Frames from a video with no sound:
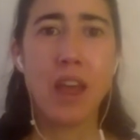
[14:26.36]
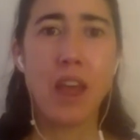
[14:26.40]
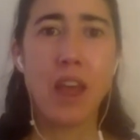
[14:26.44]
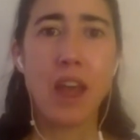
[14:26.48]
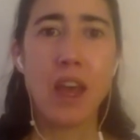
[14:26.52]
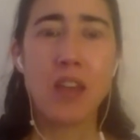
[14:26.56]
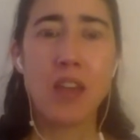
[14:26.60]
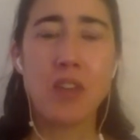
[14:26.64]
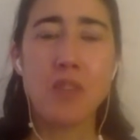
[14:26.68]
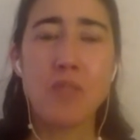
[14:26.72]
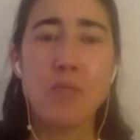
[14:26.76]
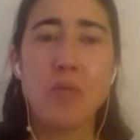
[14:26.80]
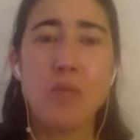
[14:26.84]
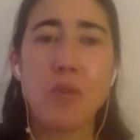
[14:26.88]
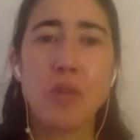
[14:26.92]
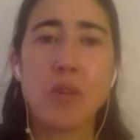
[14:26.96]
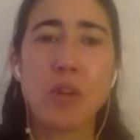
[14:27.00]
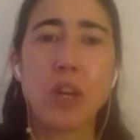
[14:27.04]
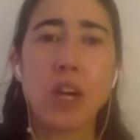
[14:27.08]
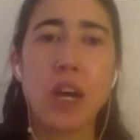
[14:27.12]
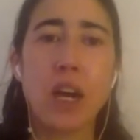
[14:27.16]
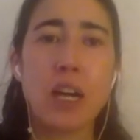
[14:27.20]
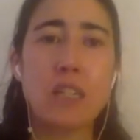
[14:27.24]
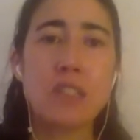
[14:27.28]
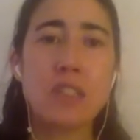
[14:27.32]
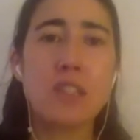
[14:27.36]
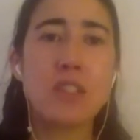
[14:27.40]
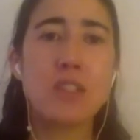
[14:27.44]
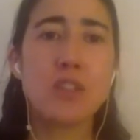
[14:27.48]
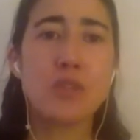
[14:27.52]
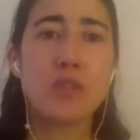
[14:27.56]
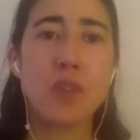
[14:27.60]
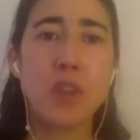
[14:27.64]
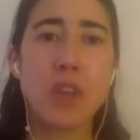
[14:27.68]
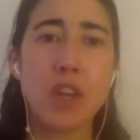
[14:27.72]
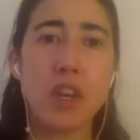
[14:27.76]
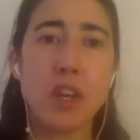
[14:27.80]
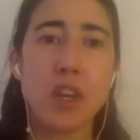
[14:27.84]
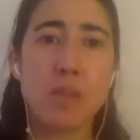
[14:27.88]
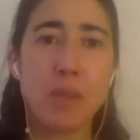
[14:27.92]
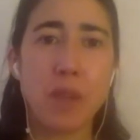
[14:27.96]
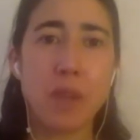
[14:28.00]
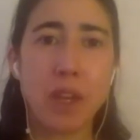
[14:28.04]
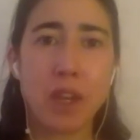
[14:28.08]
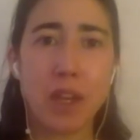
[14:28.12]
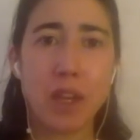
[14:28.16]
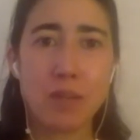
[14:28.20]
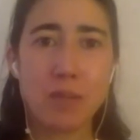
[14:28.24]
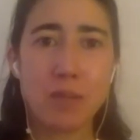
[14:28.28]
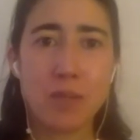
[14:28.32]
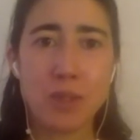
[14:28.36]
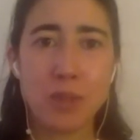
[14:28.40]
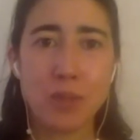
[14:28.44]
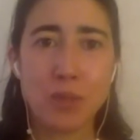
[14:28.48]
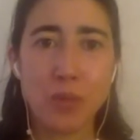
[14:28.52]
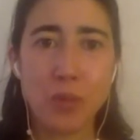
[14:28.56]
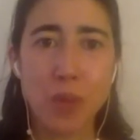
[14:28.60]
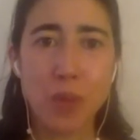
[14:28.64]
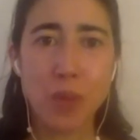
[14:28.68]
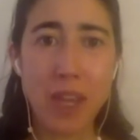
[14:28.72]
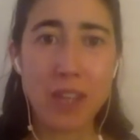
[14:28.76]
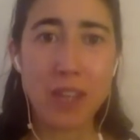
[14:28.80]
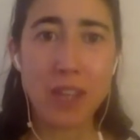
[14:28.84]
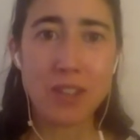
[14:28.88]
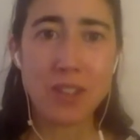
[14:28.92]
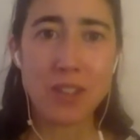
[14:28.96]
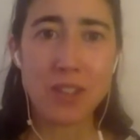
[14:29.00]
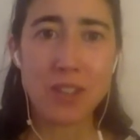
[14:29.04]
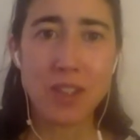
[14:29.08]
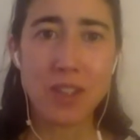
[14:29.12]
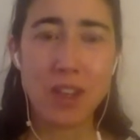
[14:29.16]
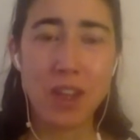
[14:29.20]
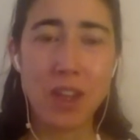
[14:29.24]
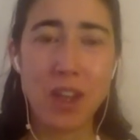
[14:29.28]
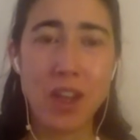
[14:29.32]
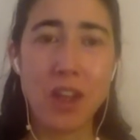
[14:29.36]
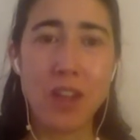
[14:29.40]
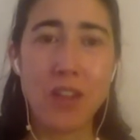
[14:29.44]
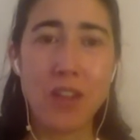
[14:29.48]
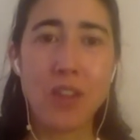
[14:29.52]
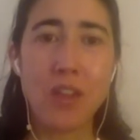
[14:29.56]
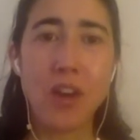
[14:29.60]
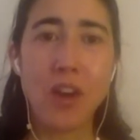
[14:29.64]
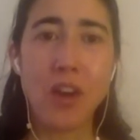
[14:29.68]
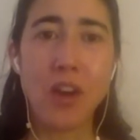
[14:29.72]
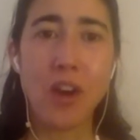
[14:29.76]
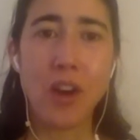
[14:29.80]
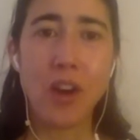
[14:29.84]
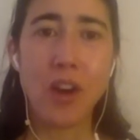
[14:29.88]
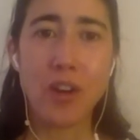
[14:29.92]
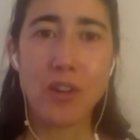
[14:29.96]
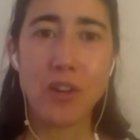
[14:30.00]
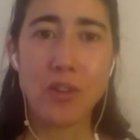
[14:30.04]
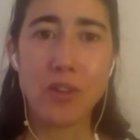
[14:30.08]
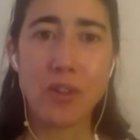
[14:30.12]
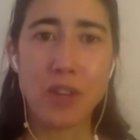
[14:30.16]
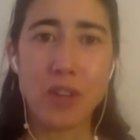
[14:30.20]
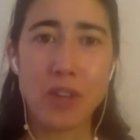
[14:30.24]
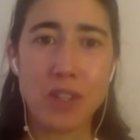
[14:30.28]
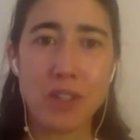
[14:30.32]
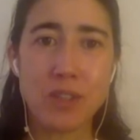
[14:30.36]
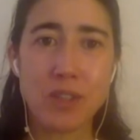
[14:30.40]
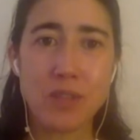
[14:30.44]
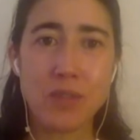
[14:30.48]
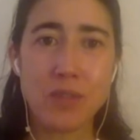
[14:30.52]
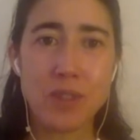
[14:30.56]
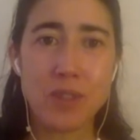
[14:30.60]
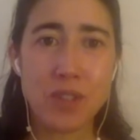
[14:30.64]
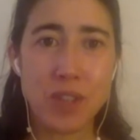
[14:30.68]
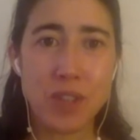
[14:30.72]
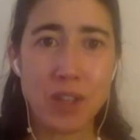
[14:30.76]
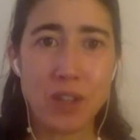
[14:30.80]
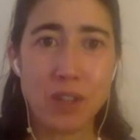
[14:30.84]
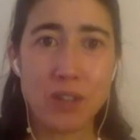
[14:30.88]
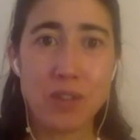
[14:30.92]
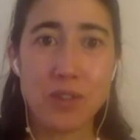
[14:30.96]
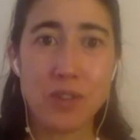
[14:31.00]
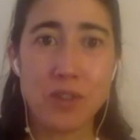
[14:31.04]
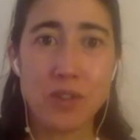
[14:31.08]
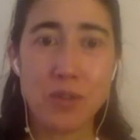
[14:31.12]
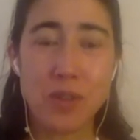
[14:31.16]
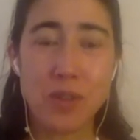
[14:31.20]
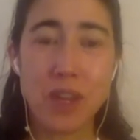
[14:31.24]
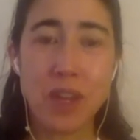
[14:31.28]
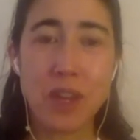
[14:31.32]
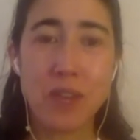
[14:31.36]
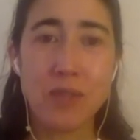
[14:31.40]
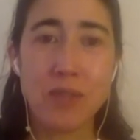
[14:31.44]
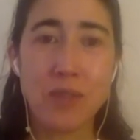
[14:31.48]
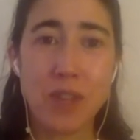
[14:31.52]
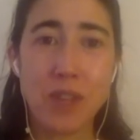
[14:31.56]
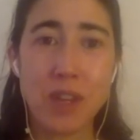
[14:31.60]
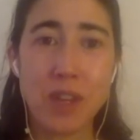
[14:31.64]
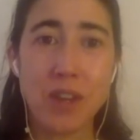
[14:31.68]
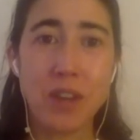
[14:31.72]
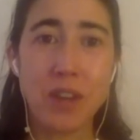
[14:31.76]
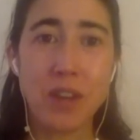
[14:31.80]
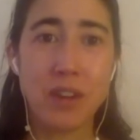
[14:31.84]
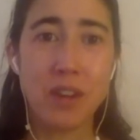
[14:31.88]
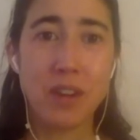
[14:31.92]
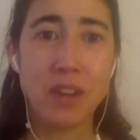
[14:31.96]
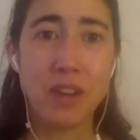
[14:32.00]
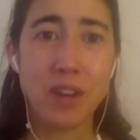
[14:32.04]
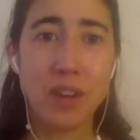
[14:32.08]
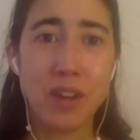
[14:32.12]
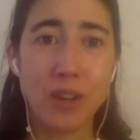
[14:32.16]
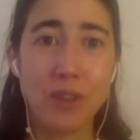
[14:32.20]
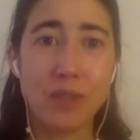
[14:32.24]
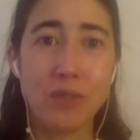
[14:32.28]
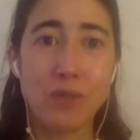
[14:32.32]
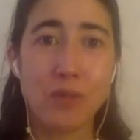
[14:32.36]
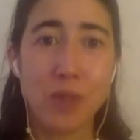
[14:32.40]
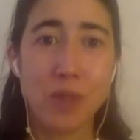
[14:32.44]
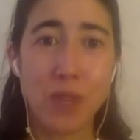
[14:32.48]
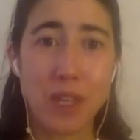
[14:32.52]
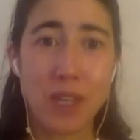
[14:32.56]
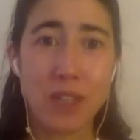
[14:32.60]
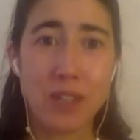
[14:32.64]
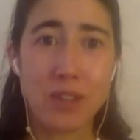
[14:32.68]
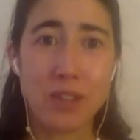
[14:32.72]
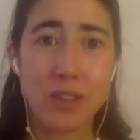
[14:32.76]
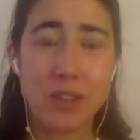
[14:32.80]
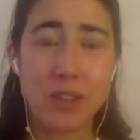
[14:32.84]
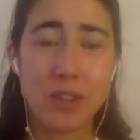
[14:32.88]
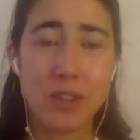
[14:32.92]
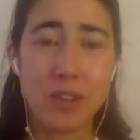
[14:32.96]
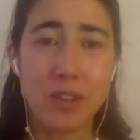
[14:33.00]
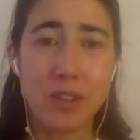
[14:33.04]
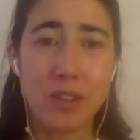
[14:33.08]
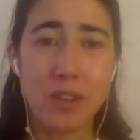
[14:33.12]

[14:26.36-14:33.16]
And the more concentrated it becomes in waste, the harder it is for cells to get rid of waste,